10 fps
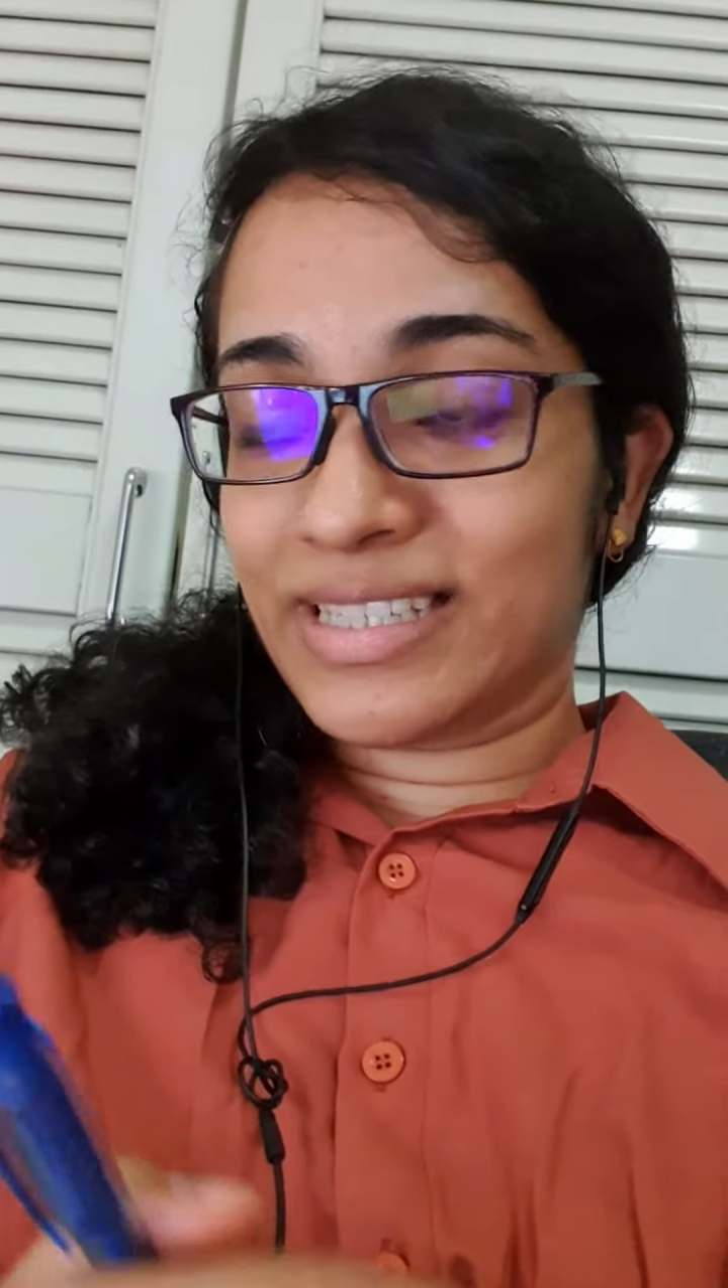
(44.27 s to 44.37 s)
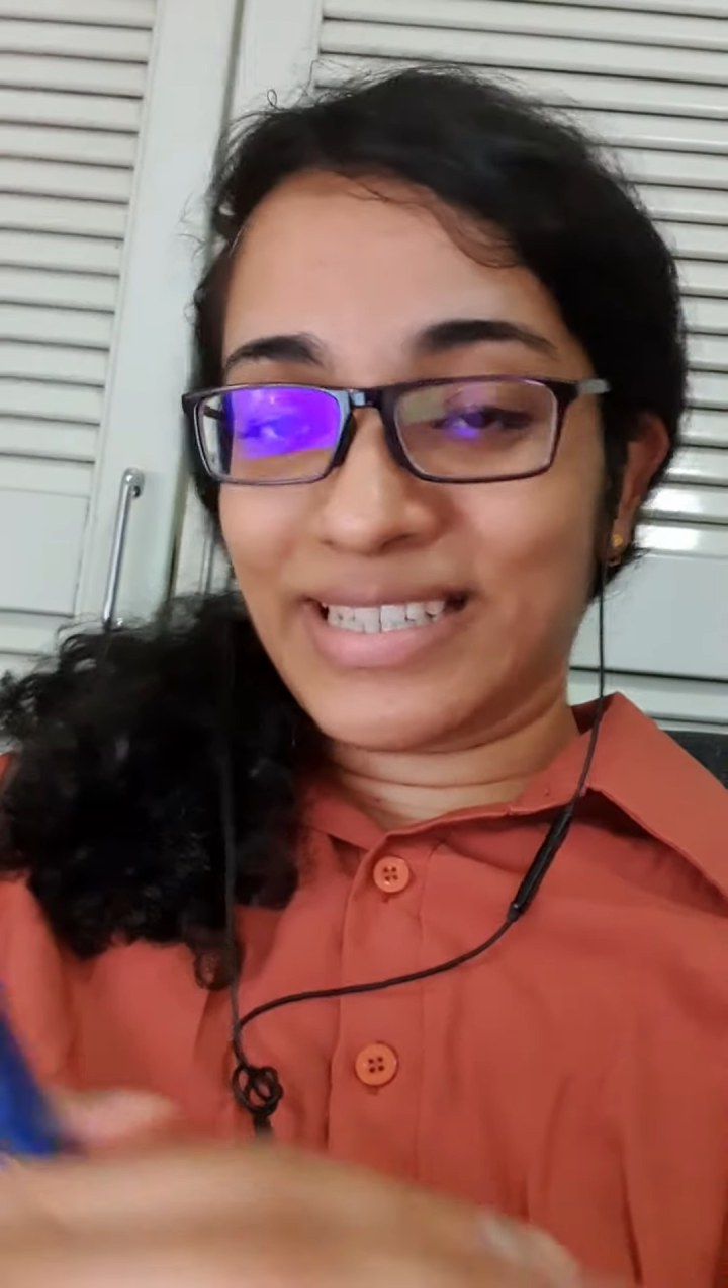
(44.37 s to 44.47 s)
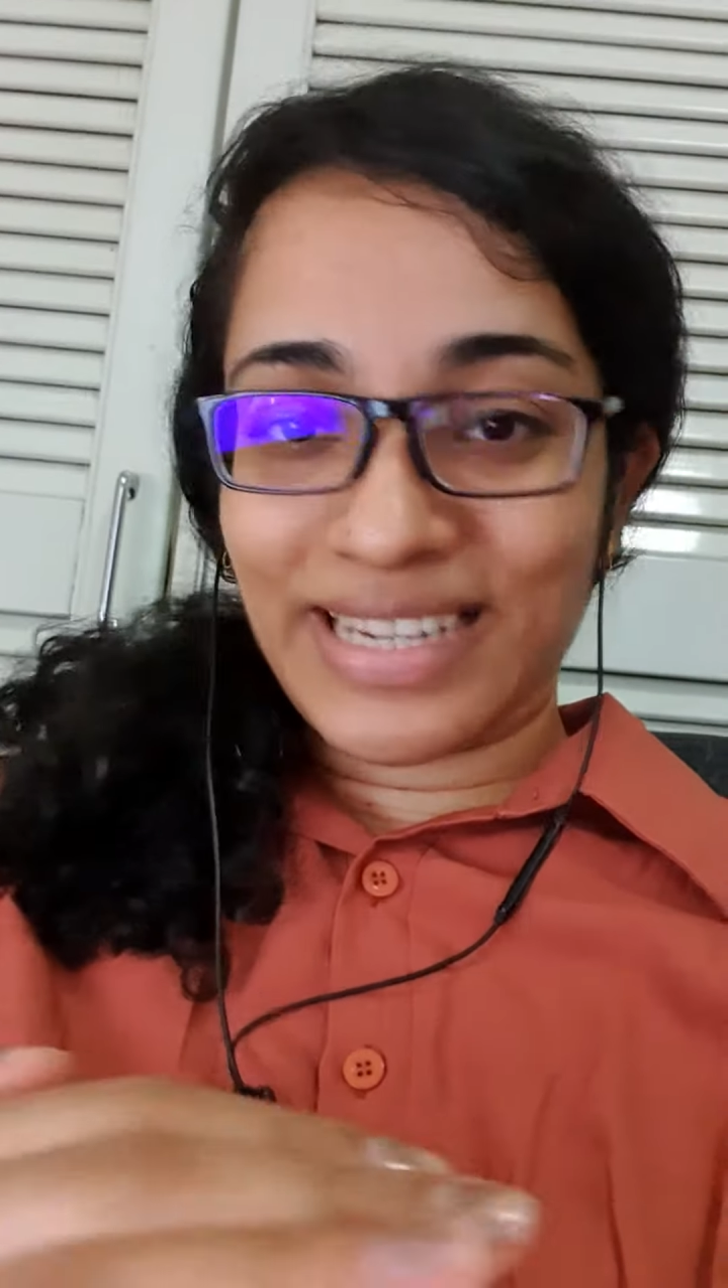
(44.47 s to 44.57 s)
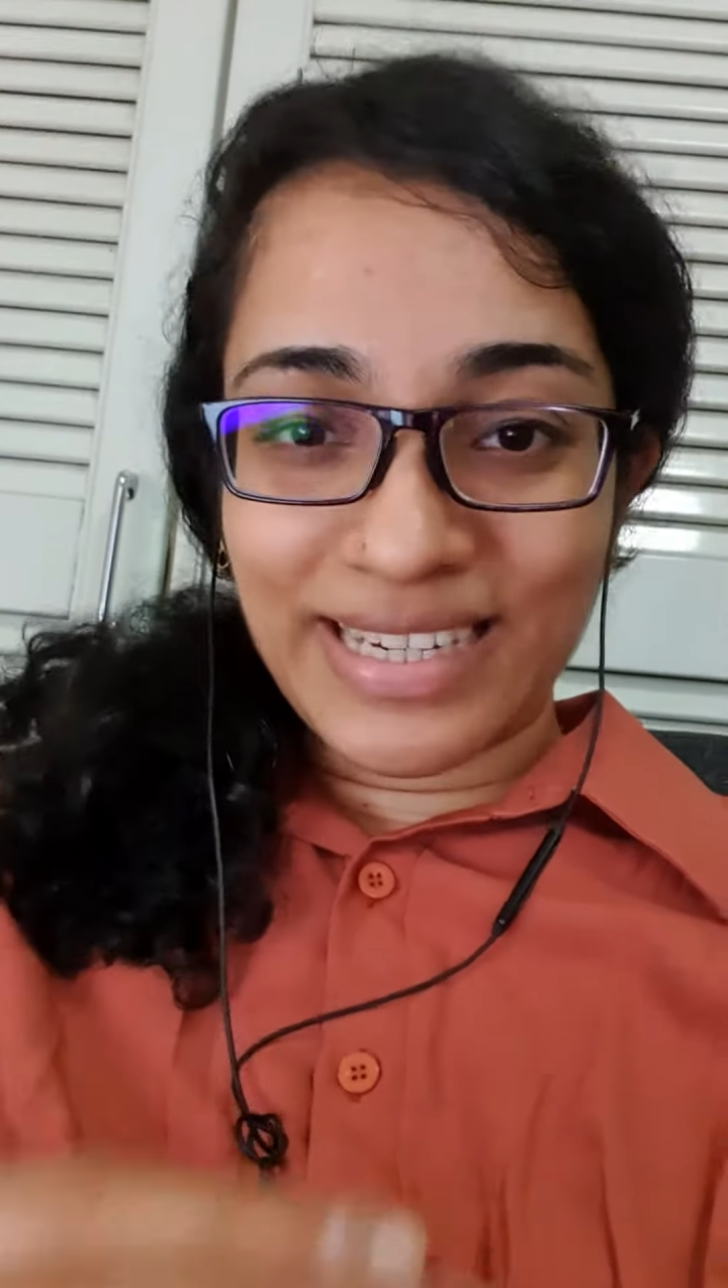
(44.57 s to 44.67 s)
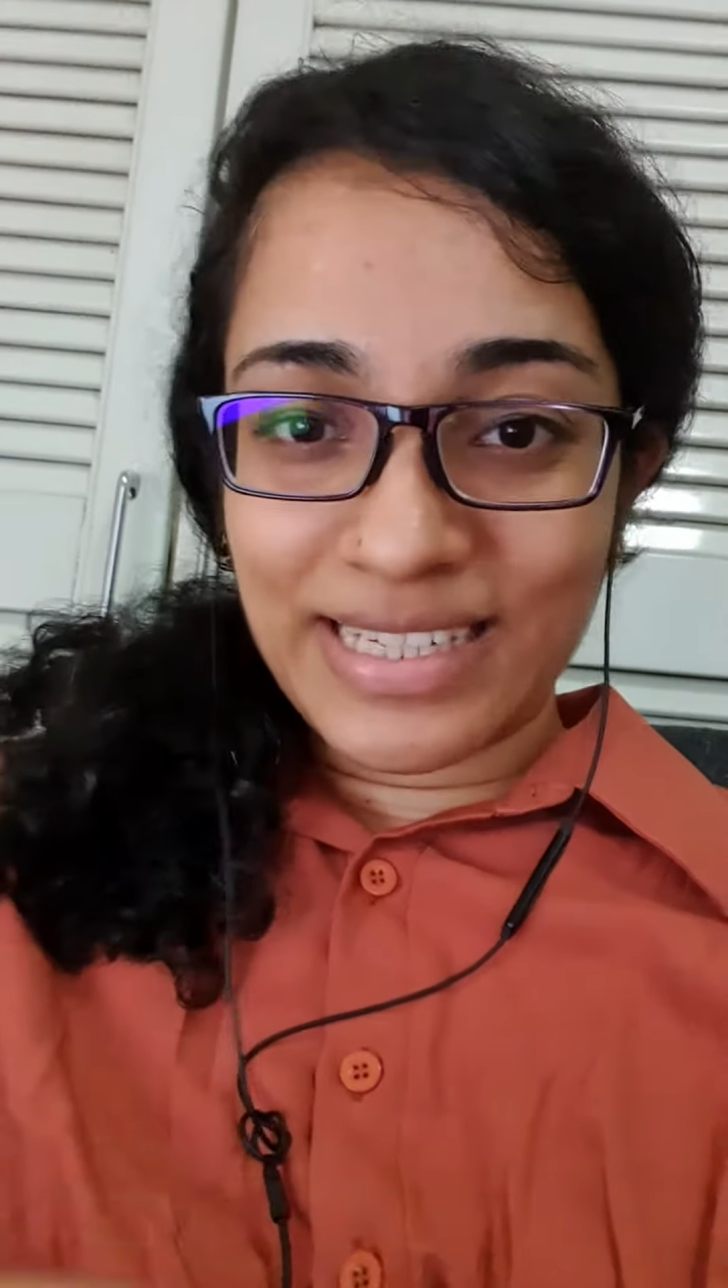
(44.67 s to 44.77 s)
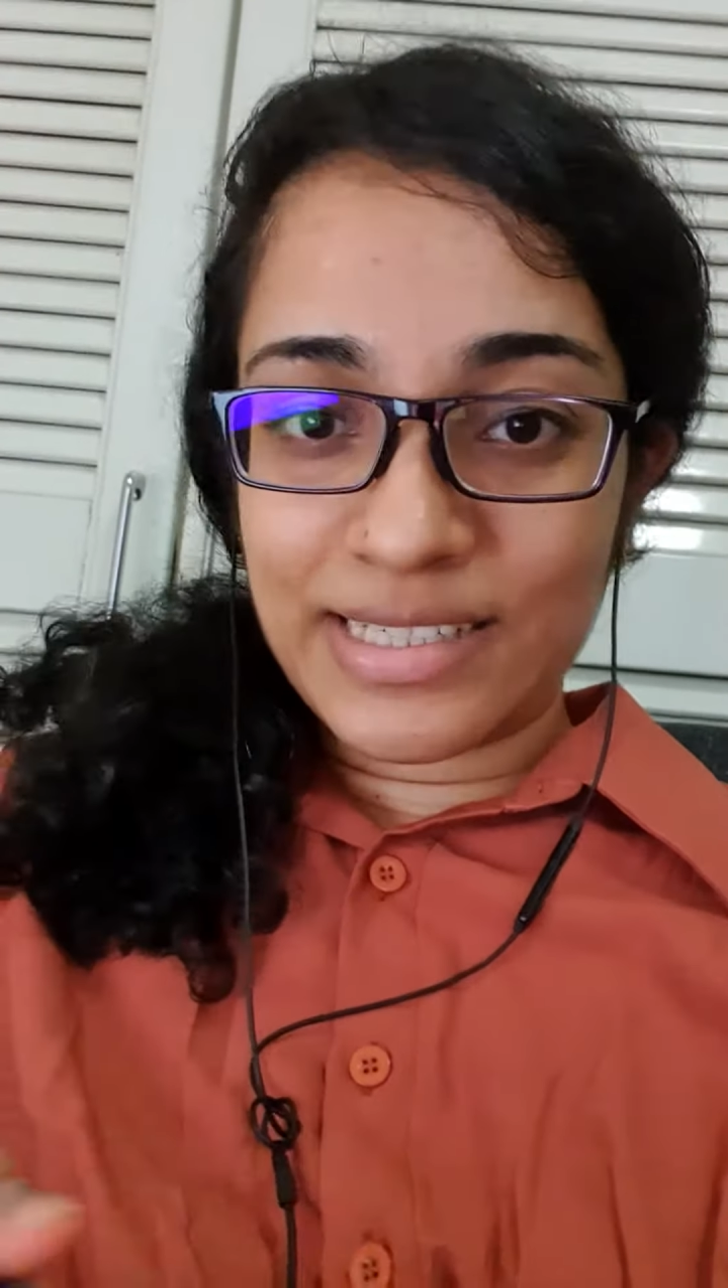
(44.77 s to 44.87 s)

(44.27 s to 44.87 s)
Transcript: daily